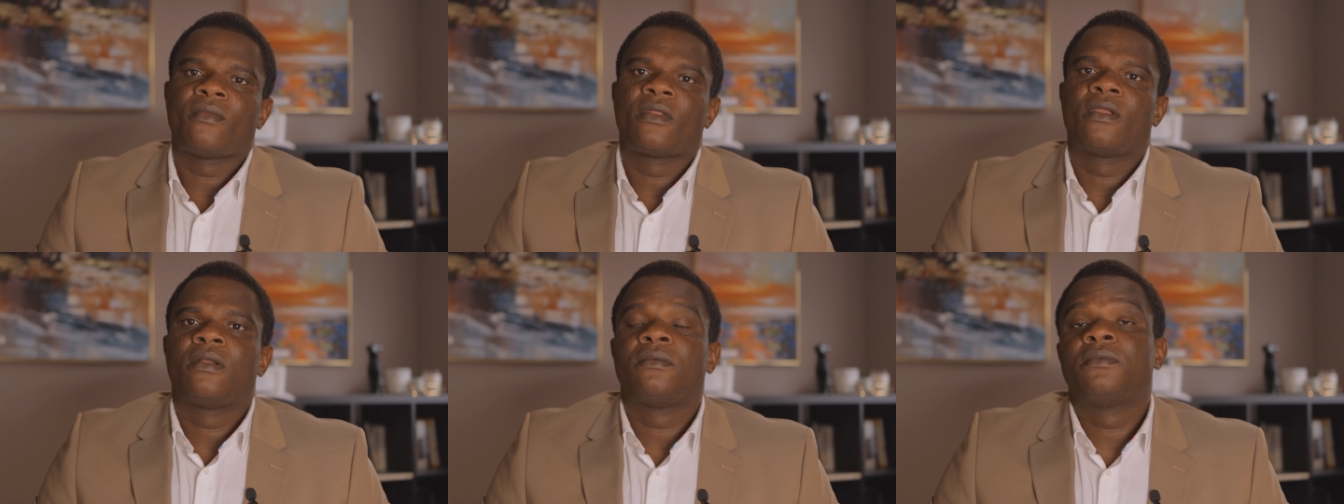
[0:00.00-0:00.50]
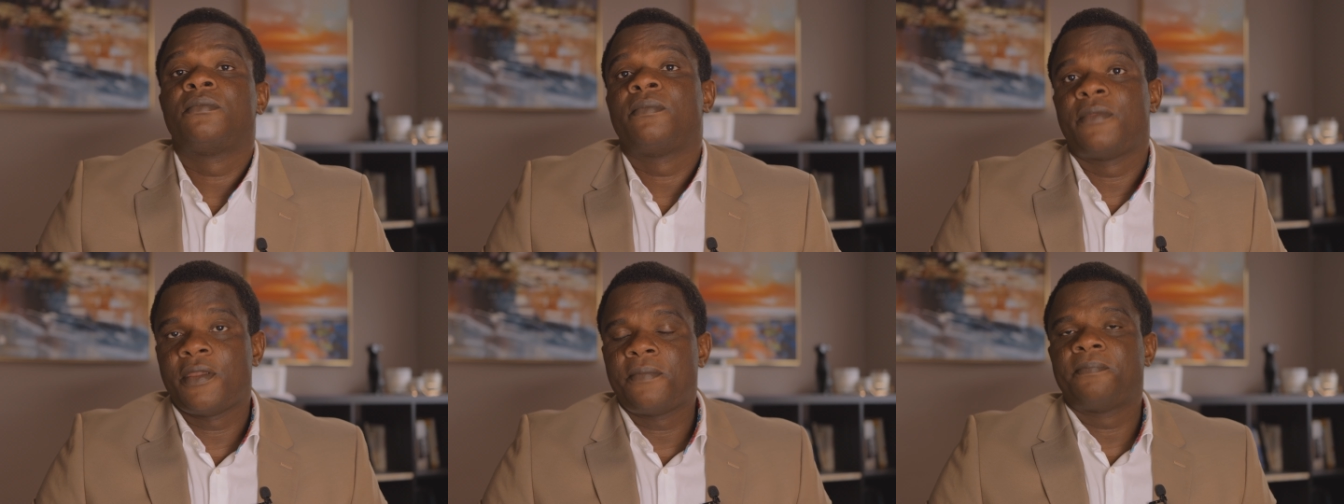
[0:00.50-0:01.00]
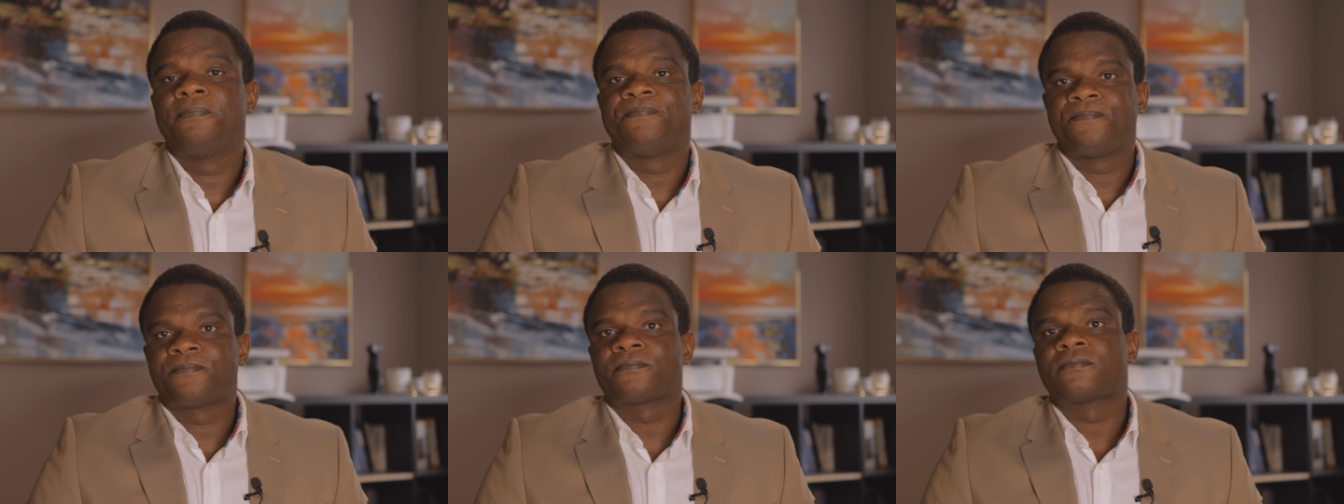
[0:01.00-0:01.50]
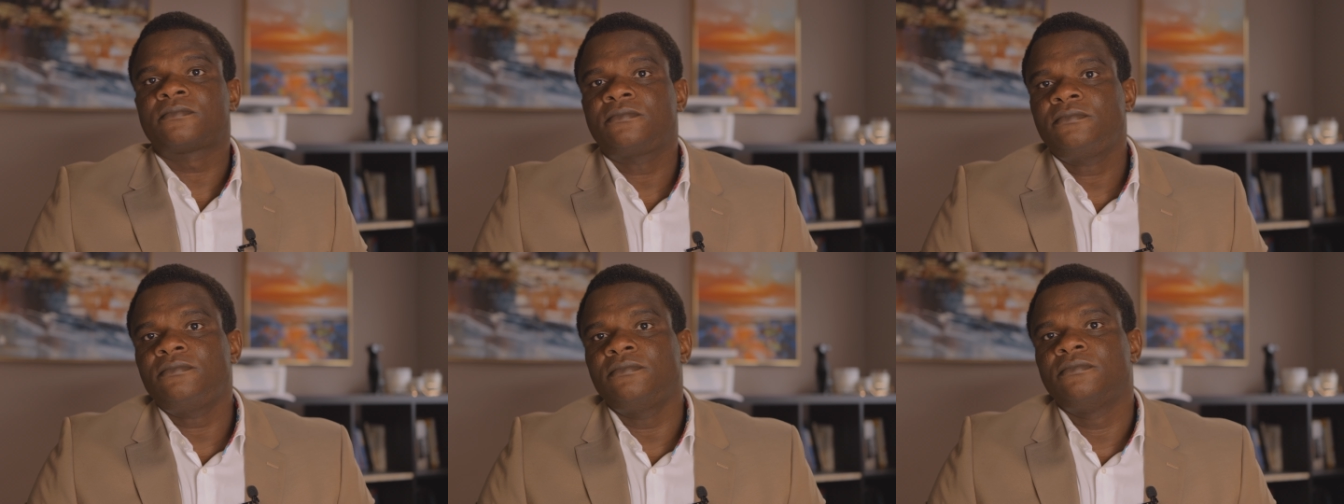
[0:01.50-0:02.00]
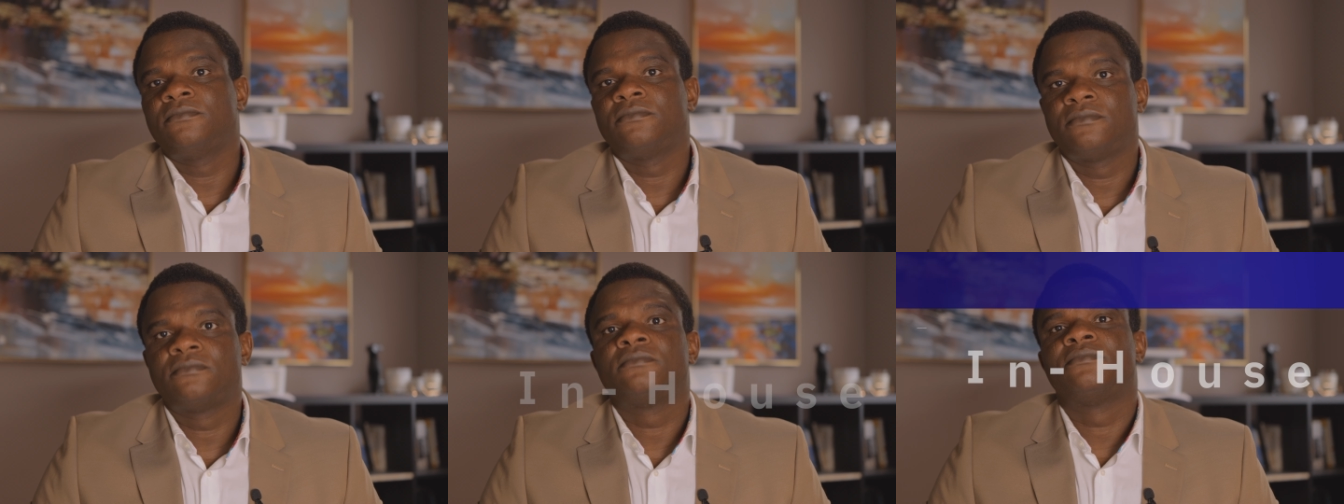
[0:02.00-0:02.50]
Femi, you've yep. got years, decades